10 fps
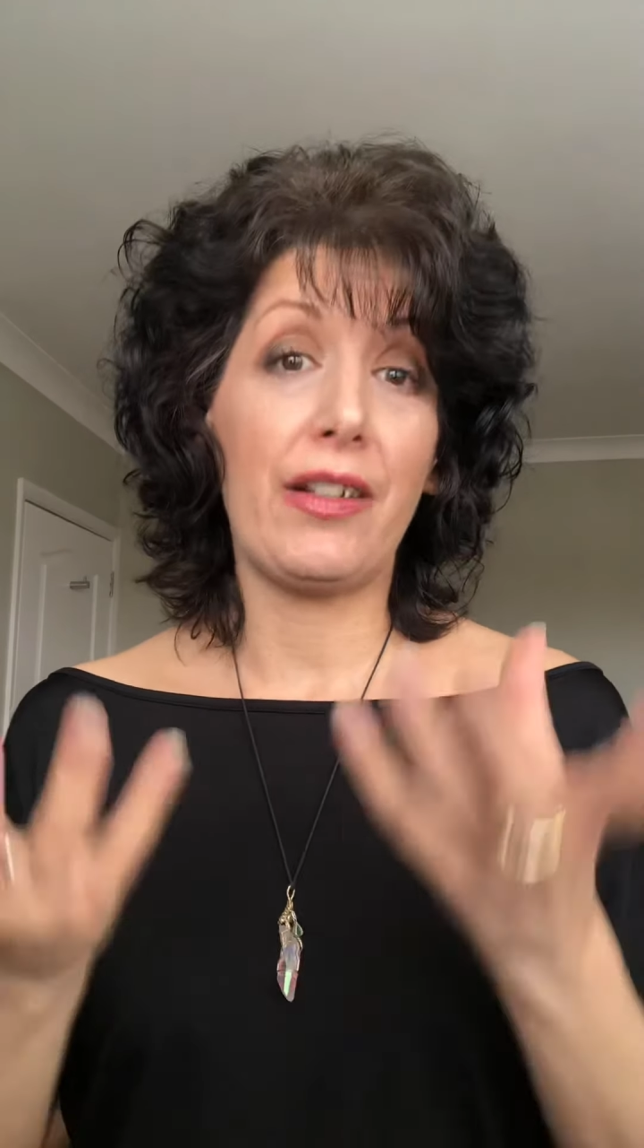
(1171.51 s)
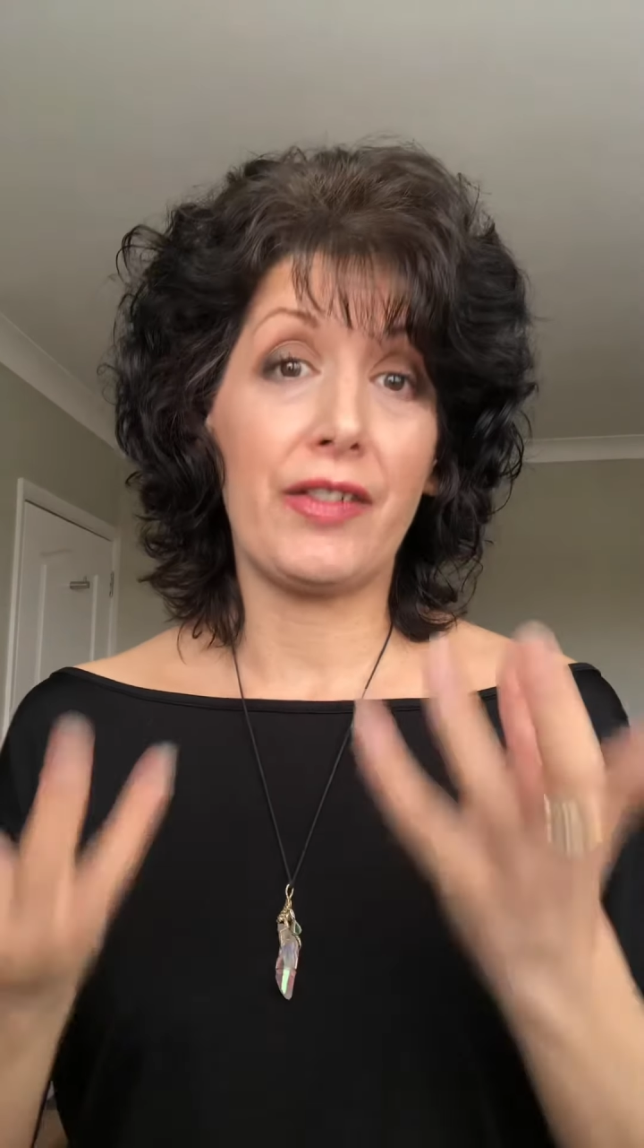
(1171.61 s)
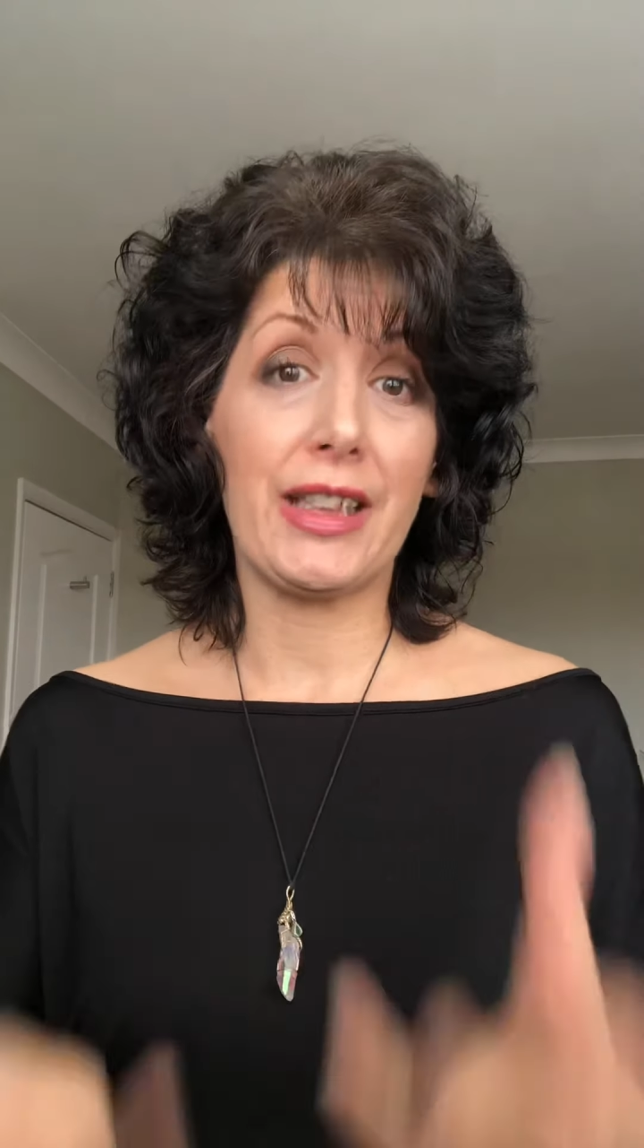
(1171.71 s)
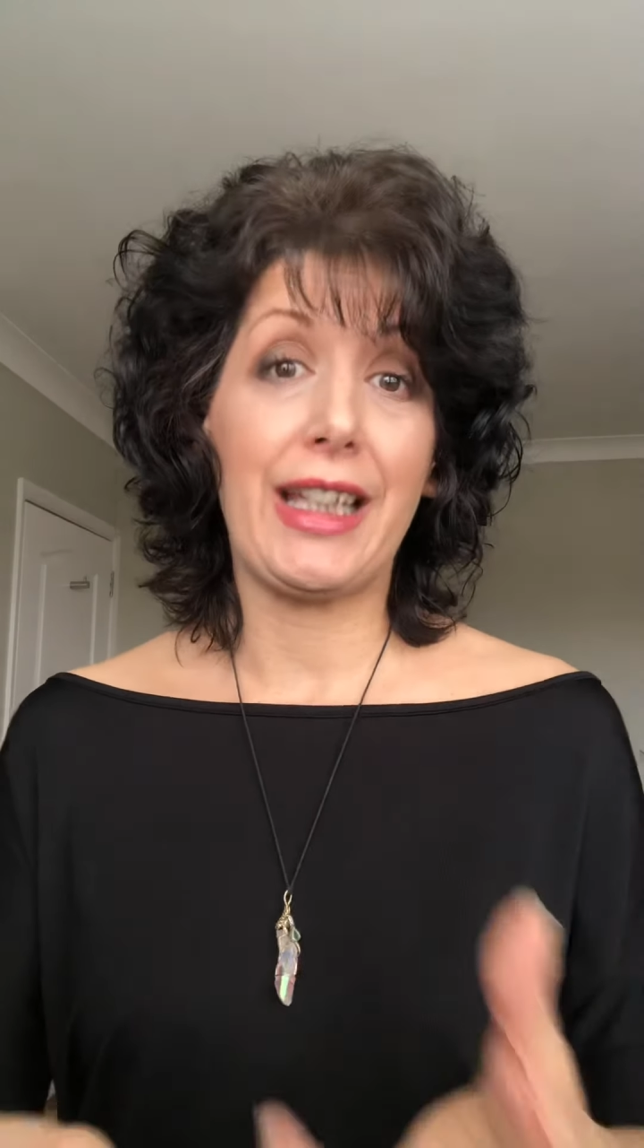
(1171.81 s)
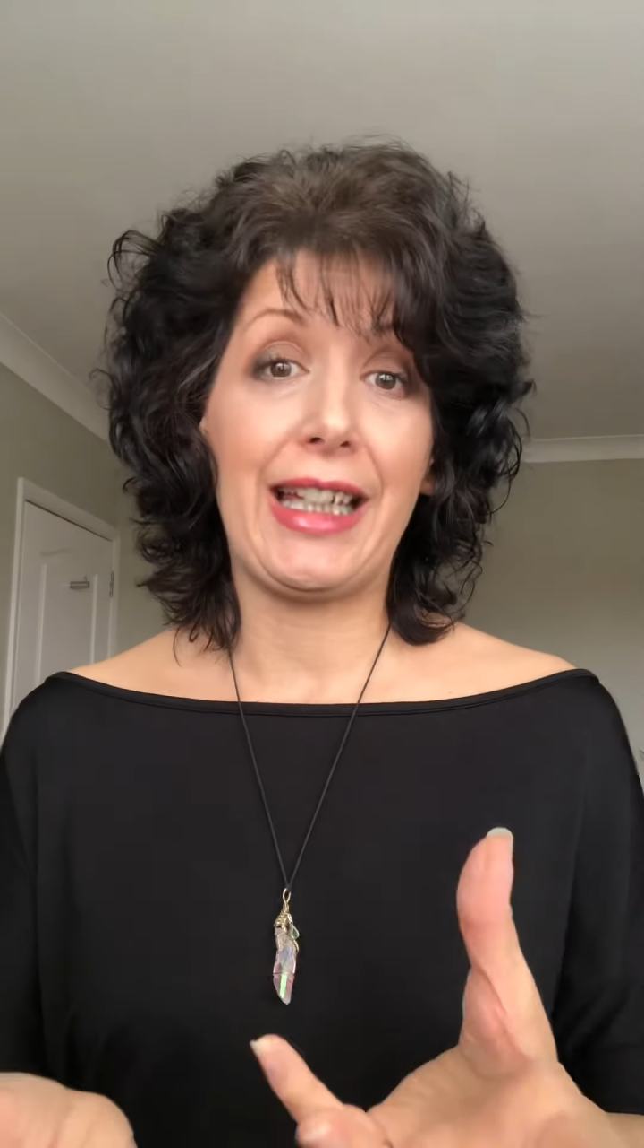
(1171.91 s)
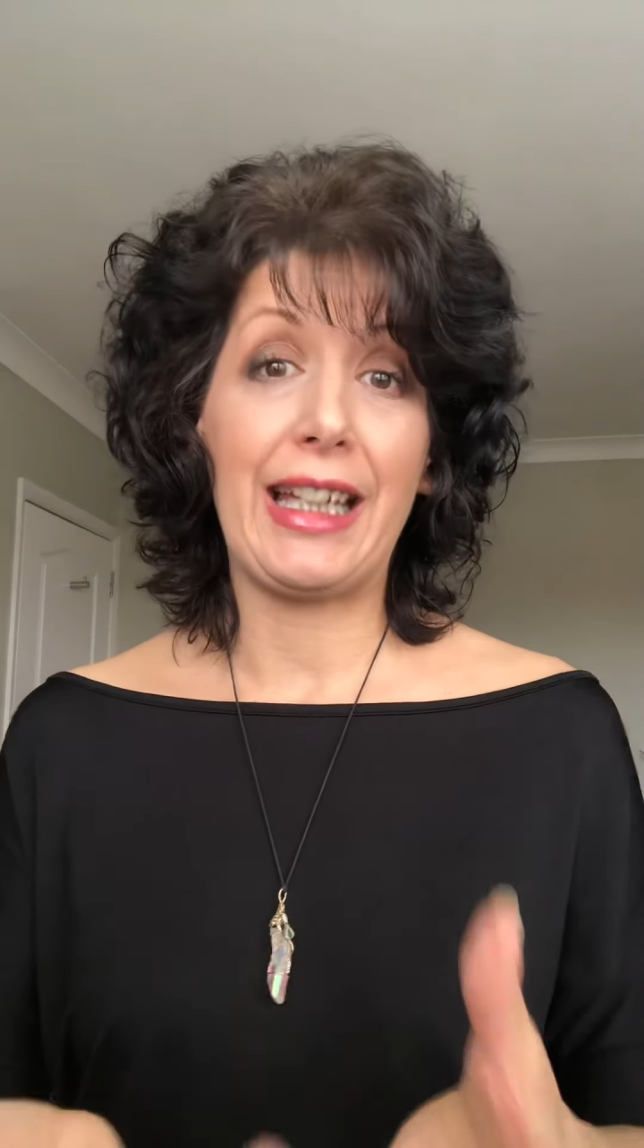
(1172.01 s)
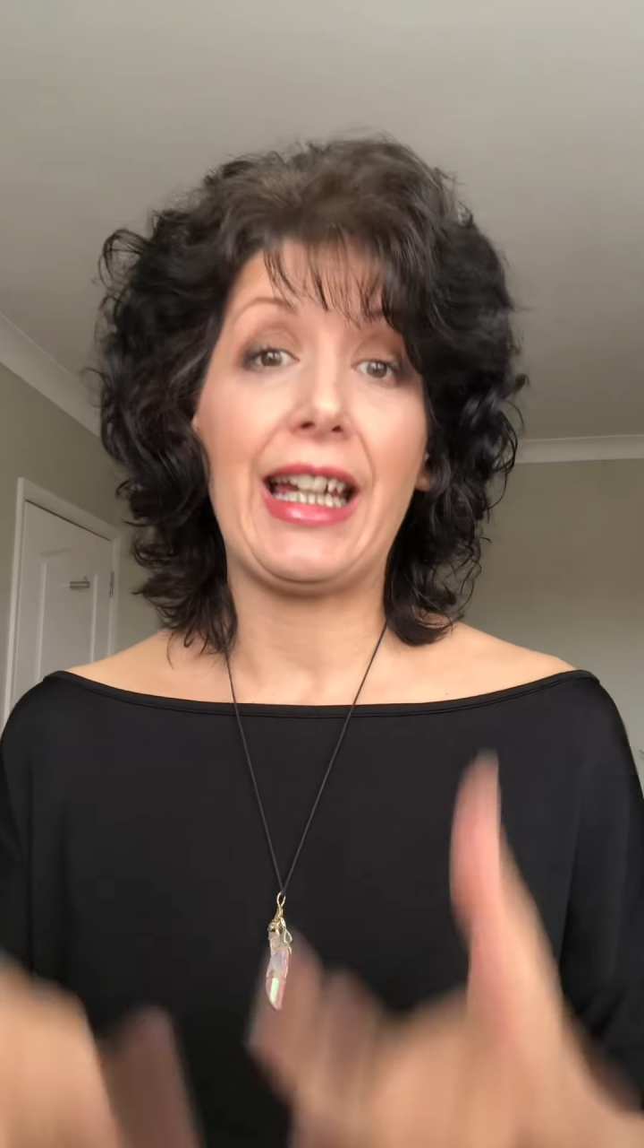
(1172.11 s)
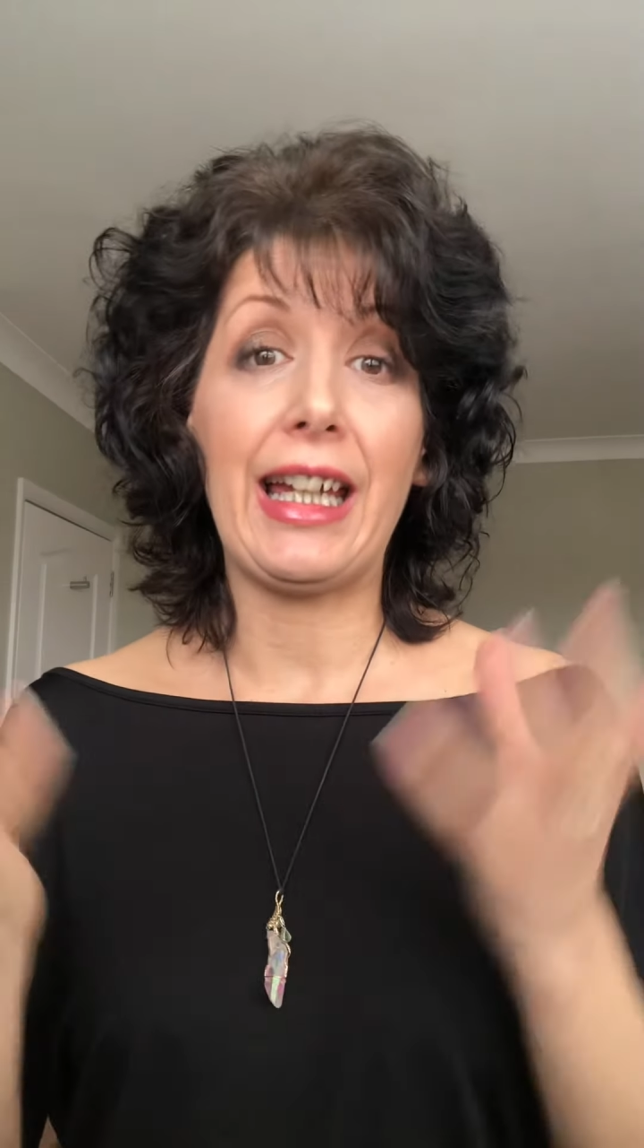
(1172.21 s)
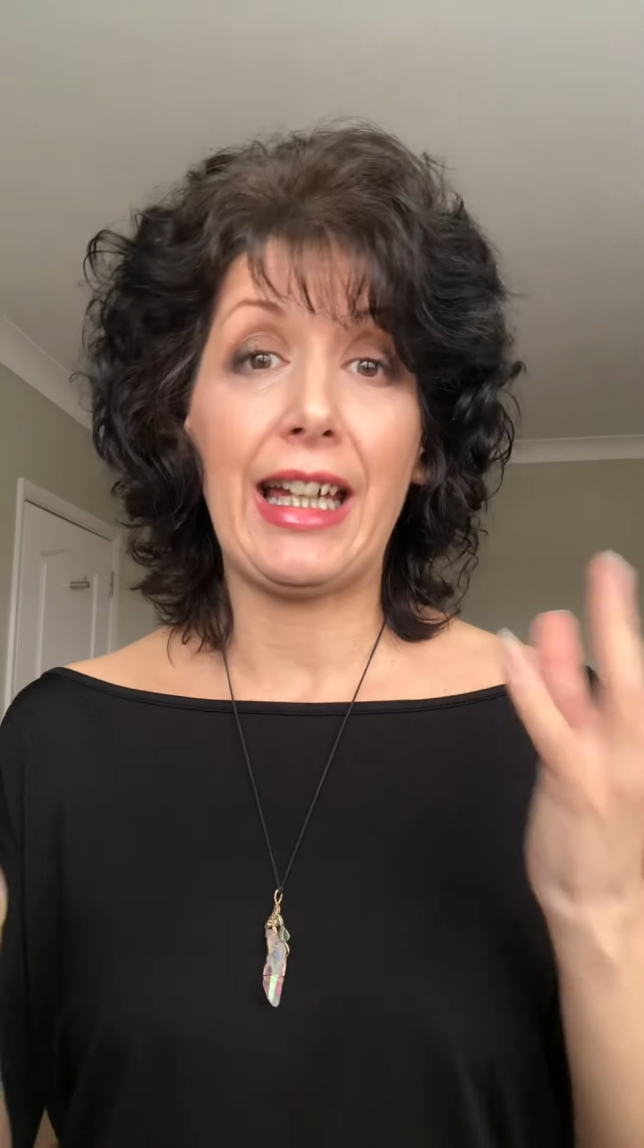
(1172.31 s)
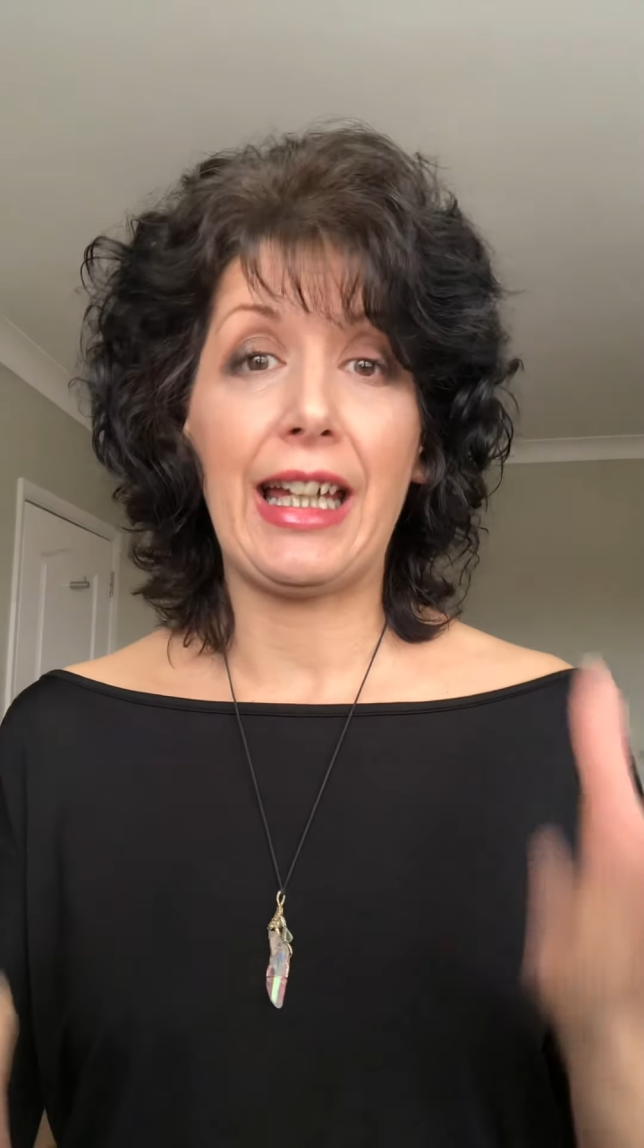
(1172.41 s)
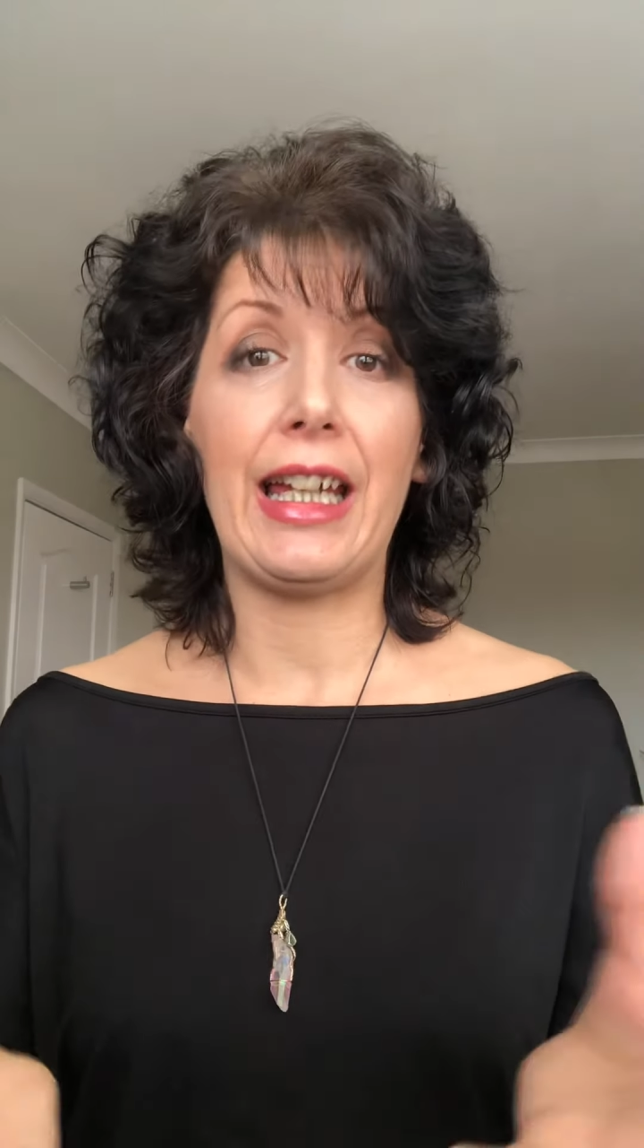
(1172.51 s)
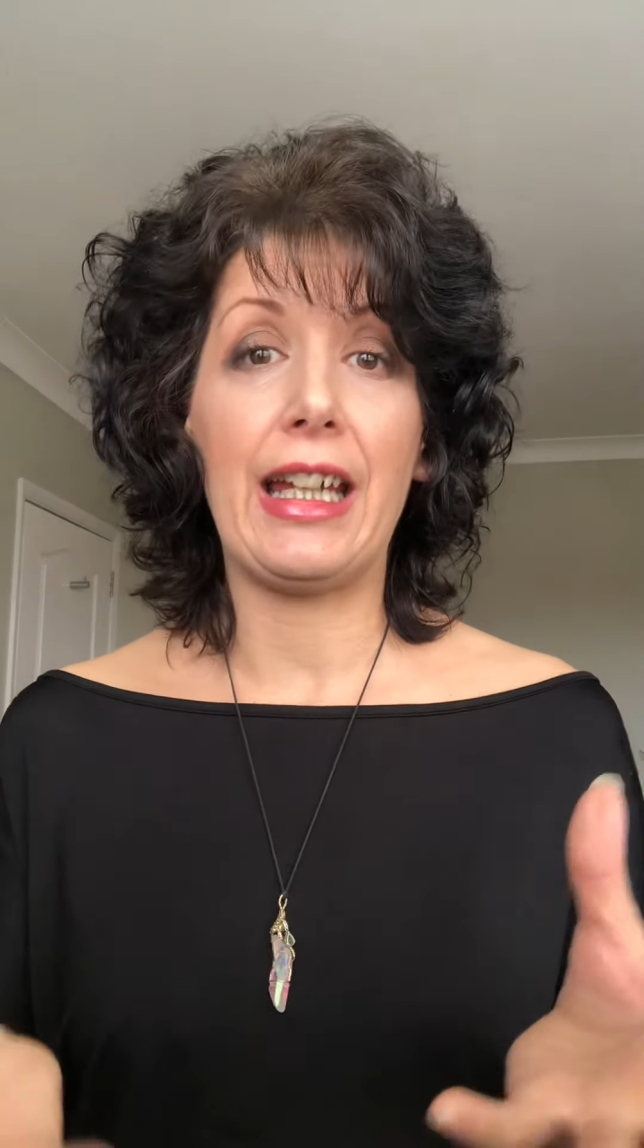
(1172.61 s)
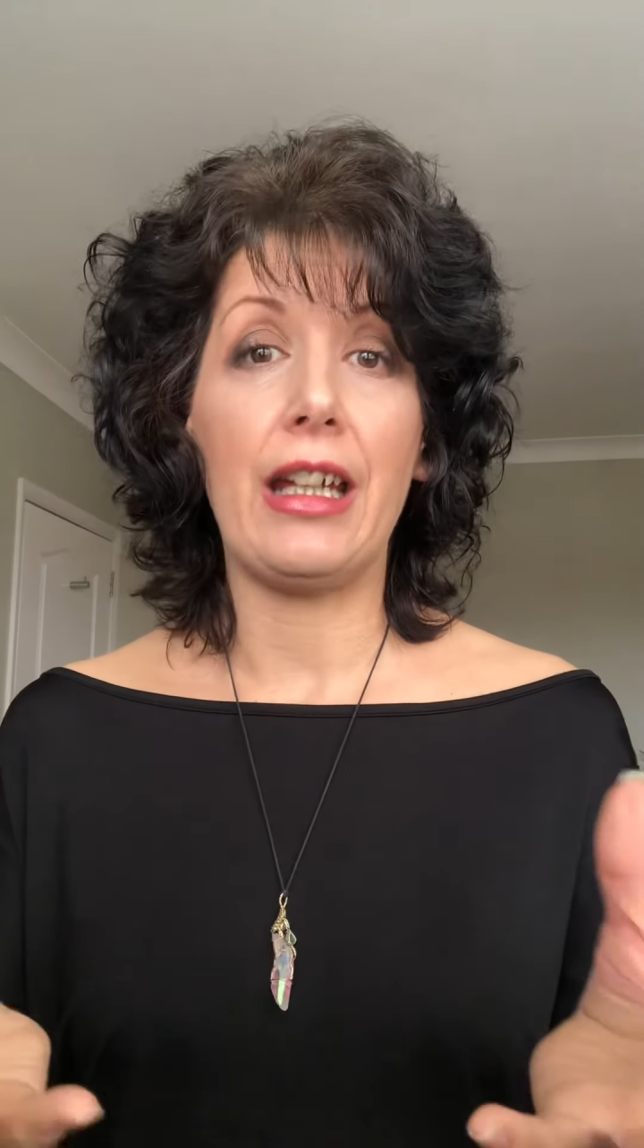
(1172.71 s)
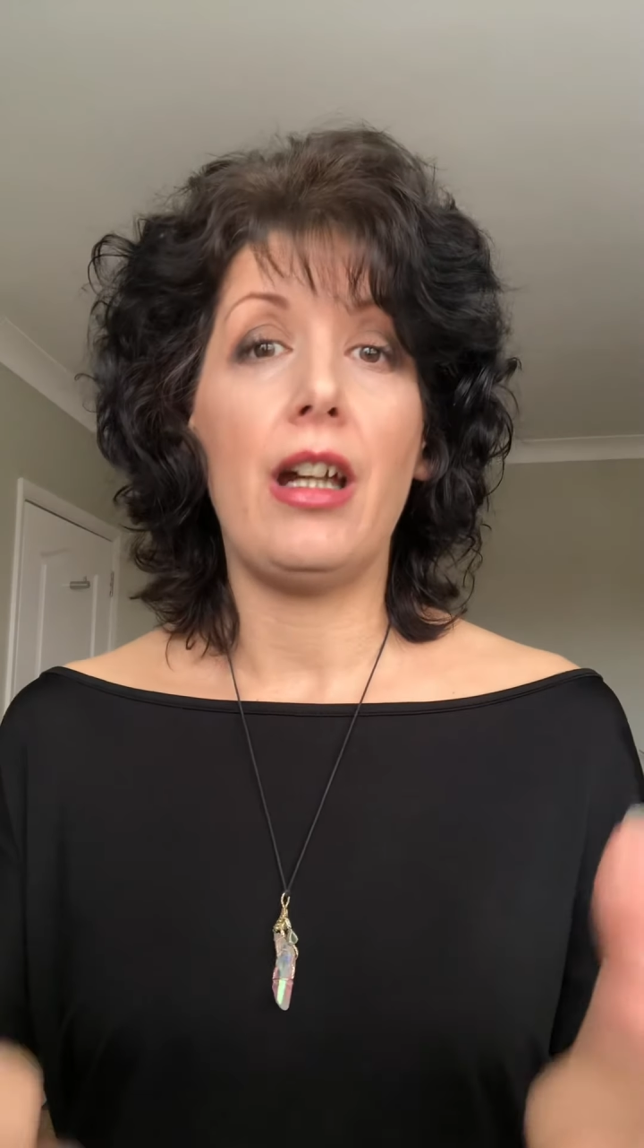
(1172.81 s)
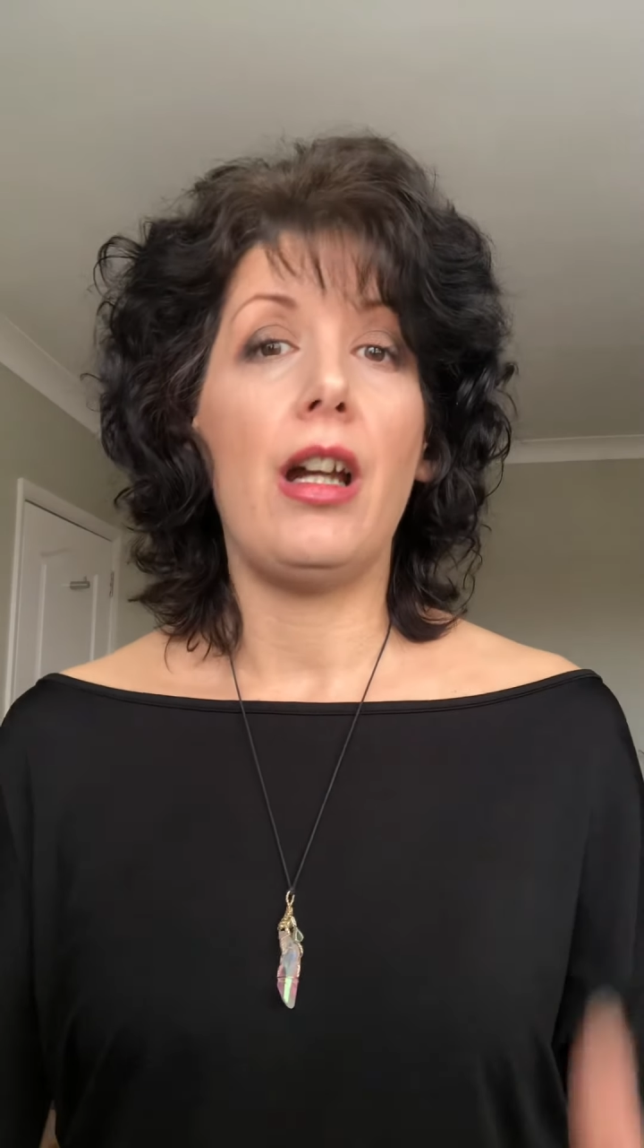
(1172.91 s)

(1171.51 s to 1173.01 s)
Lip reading: of saying, hey,